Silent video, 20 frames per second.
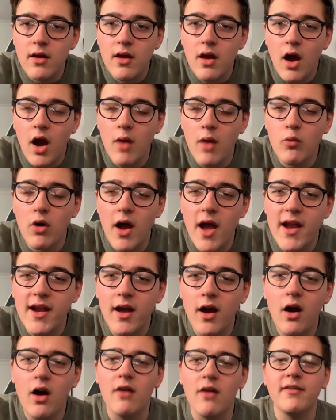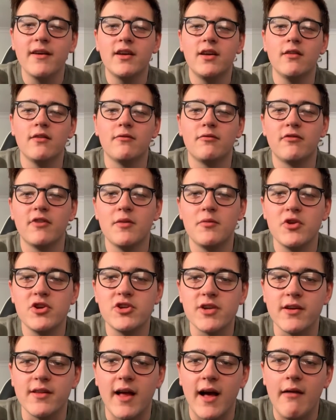Oh, thank you. I really
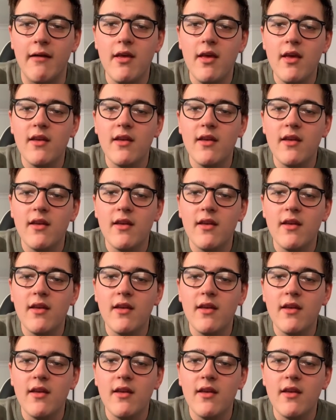appreciate that.